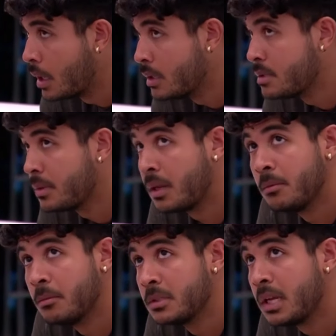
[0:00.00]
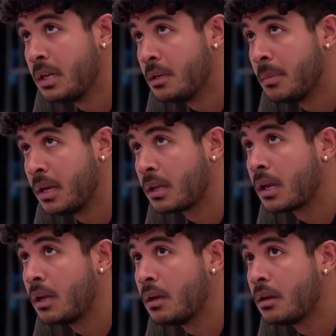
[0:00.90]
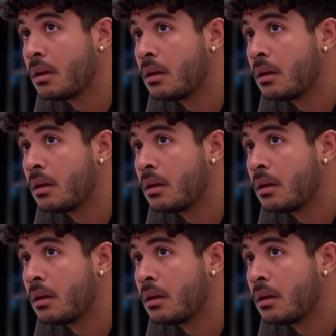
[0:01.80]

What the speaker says: I just became the most hated man in Canada.